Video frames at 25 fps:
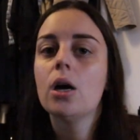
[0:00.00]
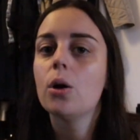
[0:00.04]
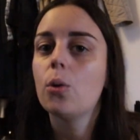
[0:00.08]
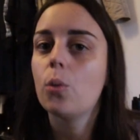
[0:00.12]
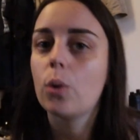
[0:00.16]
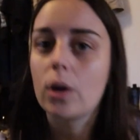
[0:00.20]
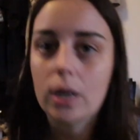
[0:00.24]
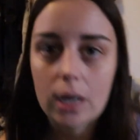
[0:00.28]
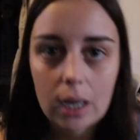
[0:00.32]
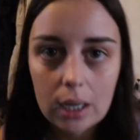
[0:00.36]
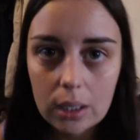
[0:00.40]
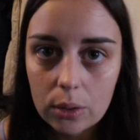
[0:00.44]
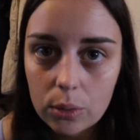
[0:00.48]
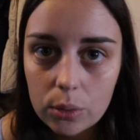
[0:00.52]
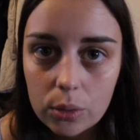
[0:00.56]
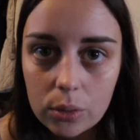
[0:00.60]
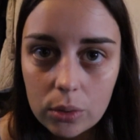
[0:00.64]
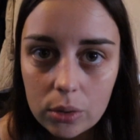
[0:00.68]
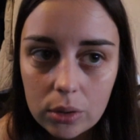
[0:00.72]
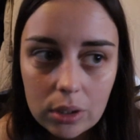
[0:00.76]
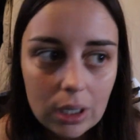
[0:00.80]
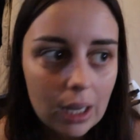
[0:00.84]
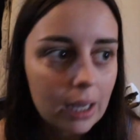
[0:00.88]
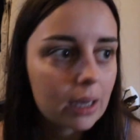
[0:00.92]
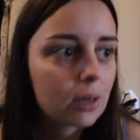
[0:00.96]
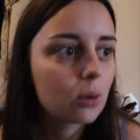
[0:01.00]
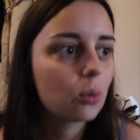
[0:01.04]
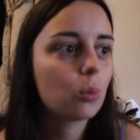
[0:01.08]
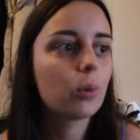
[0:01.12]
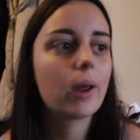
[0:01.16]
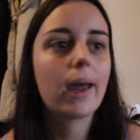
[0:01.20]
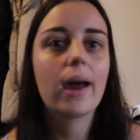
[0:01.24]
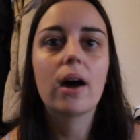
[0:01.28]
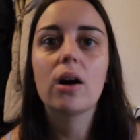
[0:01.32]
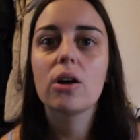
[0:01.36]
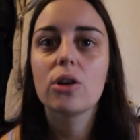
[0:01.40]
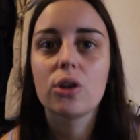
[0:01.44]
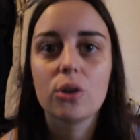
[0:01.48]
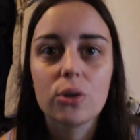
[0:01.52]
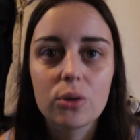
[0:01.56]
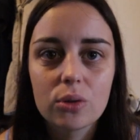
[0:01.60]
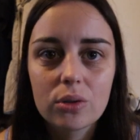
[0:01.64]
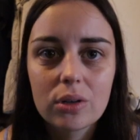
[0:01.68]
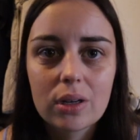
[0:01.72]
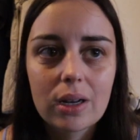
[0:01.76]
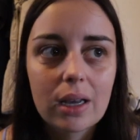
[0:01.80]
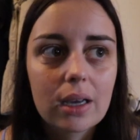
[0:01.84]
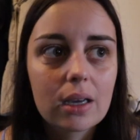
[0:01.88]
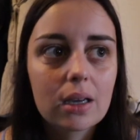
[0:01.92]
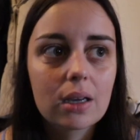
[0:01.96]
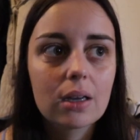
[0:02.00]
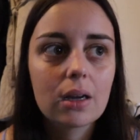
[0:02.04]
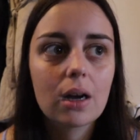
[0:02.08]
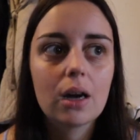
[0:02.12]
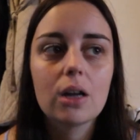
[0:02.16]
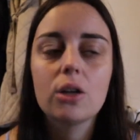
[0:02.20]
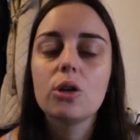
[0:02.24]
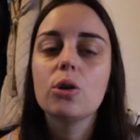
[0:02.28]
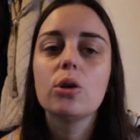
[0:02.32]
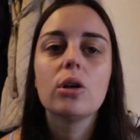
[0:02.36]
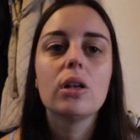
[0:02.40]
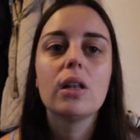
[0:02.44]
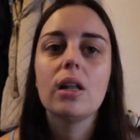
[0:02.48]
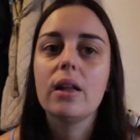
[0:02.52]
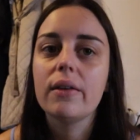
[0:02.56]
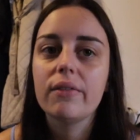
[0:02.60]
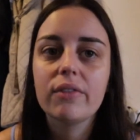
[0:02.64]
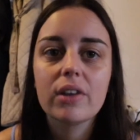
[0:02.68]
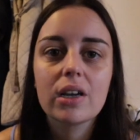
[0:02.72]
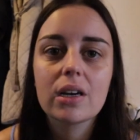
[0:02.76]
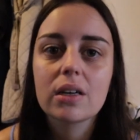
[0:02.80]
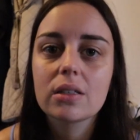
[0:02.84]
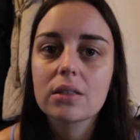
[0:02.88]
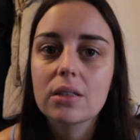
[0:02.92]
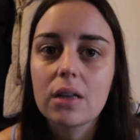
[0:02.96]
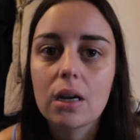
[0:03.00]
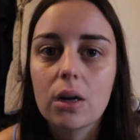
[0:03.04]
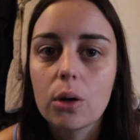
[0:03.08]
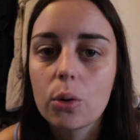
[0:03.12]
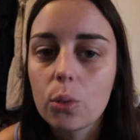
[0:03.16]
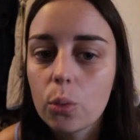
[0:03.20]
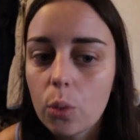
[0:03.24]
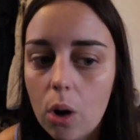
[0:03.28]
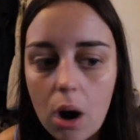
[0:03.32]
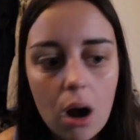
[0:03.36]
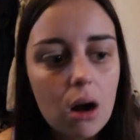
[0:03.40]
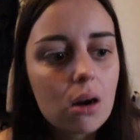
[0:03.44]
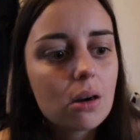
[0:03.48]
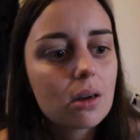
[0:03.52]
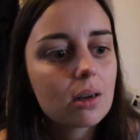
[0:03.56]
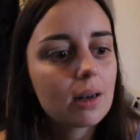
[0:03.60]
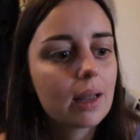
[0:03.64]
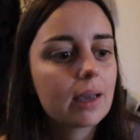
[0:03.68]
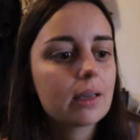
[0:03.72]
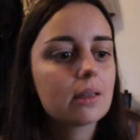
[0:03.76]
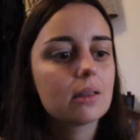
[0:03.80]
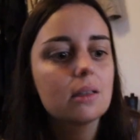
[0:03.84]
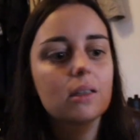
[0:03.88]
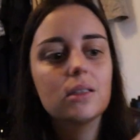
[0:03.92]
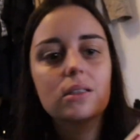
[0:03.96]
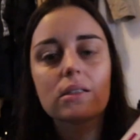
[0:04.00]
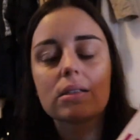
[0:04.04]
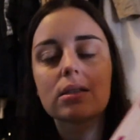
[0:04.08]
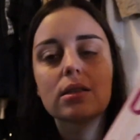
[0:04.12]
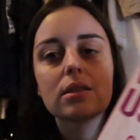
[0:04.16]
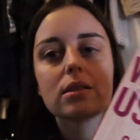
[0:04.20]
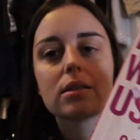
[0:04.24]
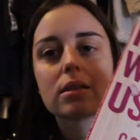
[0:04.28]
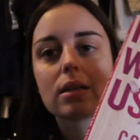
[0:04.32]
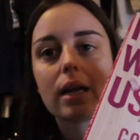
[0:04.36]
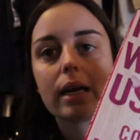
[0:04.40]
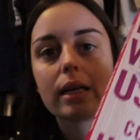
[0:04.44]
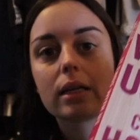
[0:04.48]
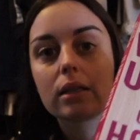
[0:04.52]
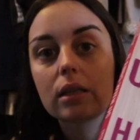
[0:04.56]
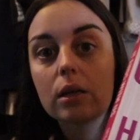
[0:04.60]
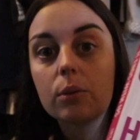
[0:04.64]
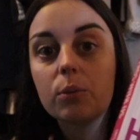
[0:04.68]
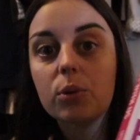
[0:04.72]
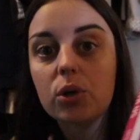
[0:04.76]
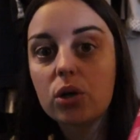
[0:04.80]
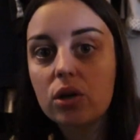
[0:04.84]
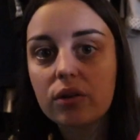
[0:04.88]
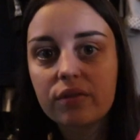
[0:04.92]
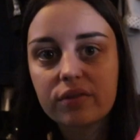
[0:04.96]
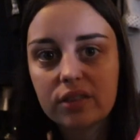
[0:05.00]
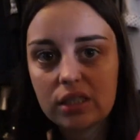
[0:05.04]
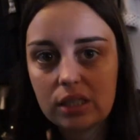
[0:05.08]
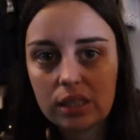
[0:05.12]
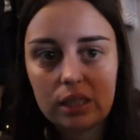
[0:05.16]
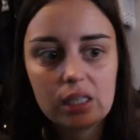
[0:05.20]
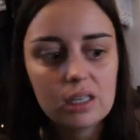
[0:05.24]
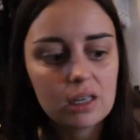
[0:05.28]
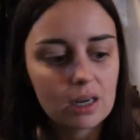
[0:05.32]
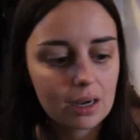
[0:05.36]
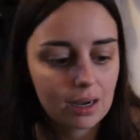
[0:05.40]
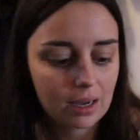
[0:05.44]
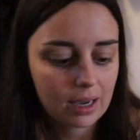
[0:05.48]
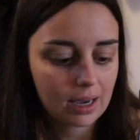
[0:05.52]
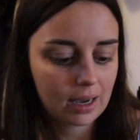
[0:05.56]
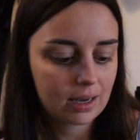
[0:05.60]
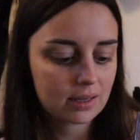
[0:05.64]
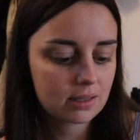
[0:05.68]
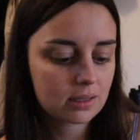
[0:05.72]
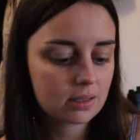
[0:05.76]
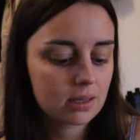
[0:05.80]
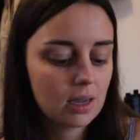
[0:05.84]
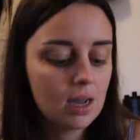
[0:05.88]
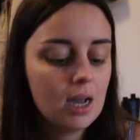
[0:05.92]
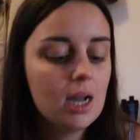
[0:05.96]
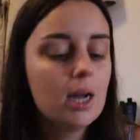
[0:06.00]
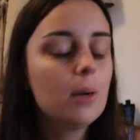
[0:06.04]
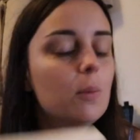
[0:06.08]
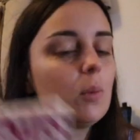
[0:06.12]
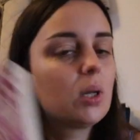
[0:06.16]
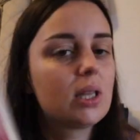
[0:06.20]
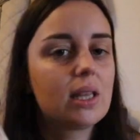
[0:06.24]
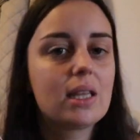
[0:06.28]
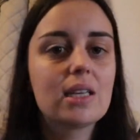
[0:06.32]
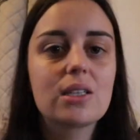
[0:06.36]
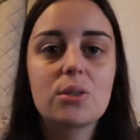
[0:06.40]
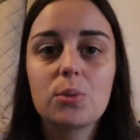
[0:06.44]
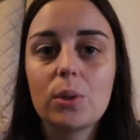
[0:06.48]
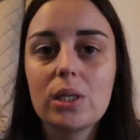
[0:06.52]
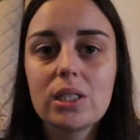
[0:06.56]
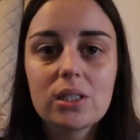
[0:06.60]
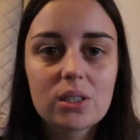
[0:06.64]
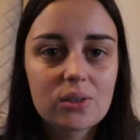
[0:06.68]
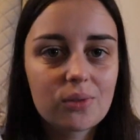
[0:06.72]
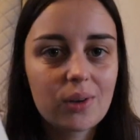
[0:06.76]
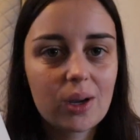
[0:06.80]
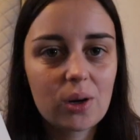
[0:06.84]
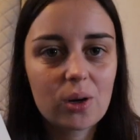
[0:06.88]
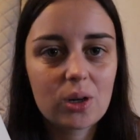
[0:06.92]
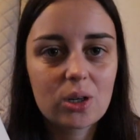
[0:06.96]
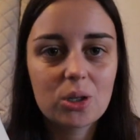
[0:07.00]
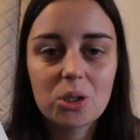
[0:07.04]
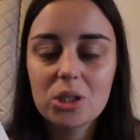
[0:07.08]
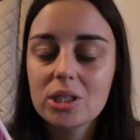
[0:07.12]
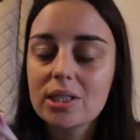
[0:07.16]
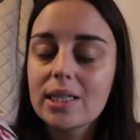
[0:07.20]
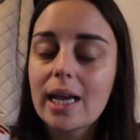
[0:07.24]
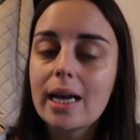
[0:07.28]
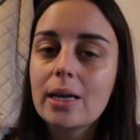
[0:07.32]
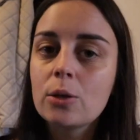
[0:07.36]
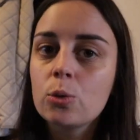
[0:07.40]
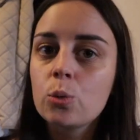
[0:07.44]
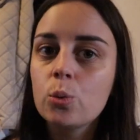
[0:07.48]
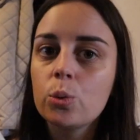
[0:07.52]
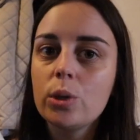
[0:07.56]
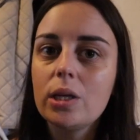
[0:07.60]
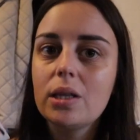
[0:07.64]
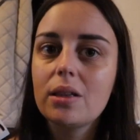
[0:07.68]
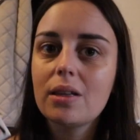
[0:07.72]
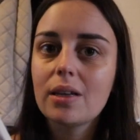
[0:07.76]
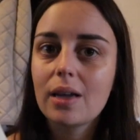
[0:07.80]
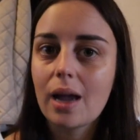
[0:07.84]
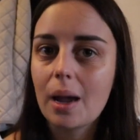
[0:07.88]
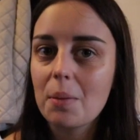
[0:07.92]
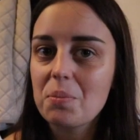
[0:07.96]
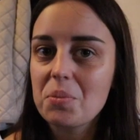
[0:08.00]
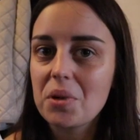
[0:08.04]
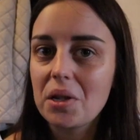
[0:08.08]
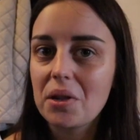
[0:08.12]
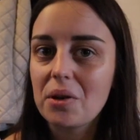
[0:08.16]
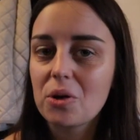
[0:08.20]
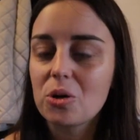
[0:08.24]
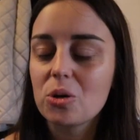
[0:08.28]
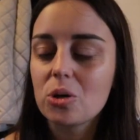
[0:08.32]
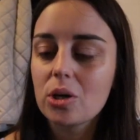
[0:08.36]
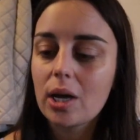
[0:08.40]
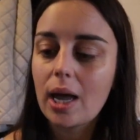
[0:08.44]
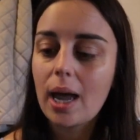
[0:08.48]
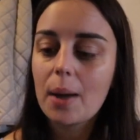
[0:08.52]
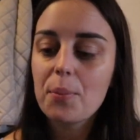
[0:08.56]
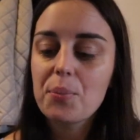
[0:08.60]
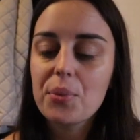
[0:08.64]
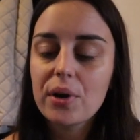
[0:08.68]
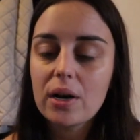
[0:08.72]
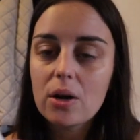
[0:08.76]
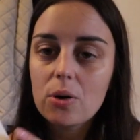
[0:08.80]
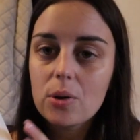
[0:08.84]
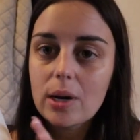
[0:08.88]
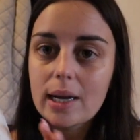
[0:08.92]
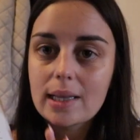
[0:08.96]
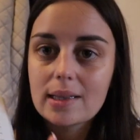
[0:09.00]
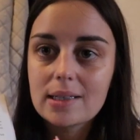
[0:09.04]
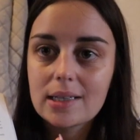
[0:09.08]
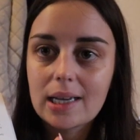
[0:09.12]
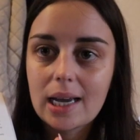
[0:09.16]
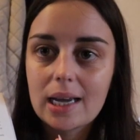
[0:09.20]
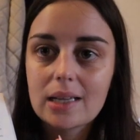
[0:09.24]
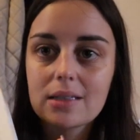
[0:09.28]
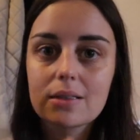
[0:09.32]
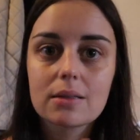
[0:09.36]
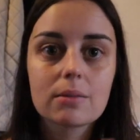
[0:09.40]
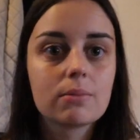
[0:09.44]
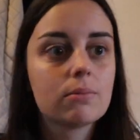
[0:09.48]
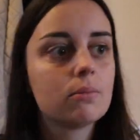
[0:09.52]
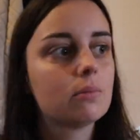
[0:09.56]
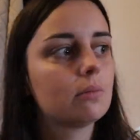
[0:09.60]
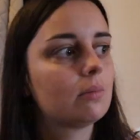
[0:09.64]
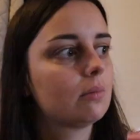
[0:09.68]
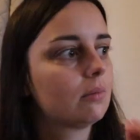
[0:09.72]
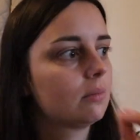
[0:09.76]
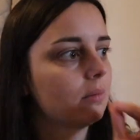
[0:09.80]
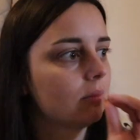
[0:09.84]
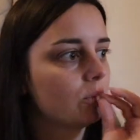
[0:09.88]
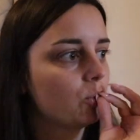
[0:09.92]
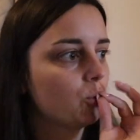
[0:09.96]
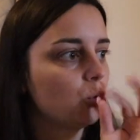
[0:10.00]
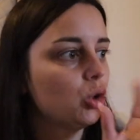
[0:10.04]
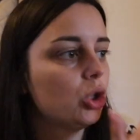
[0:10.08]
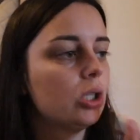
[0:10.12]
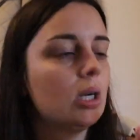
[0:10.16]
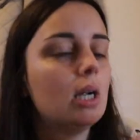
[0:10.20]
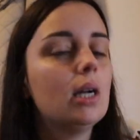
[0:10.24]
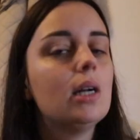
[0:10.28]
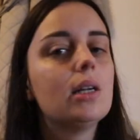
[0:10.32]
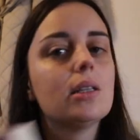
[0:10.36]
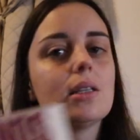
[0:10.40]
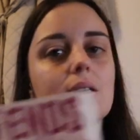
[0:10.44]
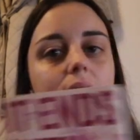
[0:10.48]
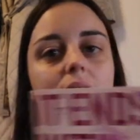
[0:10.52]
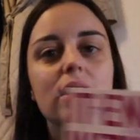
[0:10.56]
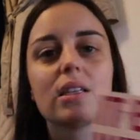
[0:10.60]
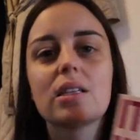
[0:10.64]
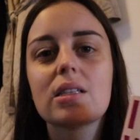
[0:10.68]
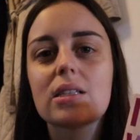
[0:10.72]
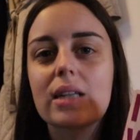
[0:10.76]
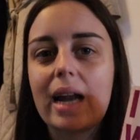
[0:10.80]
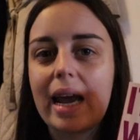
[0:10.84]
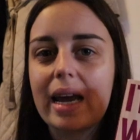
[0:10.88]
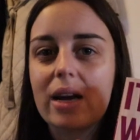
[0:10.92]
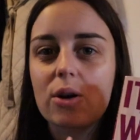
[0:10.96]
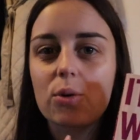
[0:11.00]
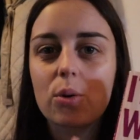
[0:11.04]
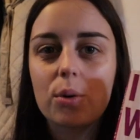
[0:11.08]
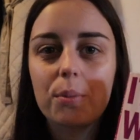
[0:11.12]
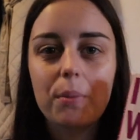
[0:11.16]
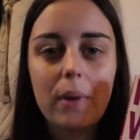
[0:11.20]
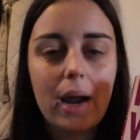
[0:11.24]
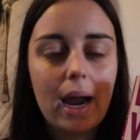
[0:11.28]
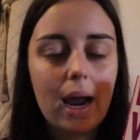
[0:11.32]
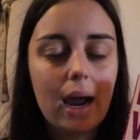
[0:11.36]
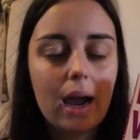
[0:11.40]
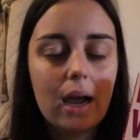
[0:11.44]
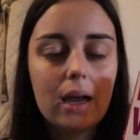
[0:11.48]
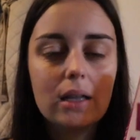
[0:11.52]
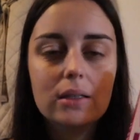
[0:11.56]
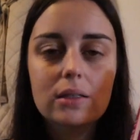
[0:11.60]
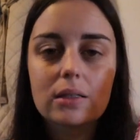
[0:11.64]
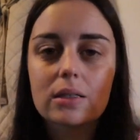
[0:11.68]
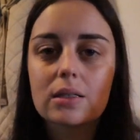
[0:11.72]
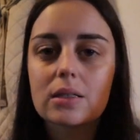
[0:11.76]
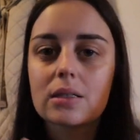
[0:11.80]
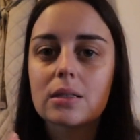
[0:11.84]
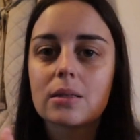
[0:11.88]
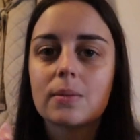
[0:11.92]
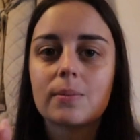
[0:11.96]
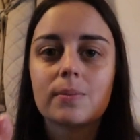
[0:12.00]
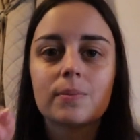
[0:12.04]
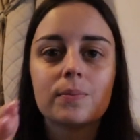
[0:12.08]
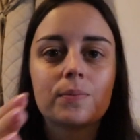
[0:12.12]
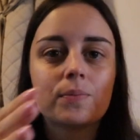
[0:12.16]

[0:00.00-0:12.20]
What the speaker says: what are you? Like, where are you? Like, are you living under a rock? Like, this is like the book of the year, I guess. But this one is very good, and read the epilogue. Epilogue at the end, this is like romance,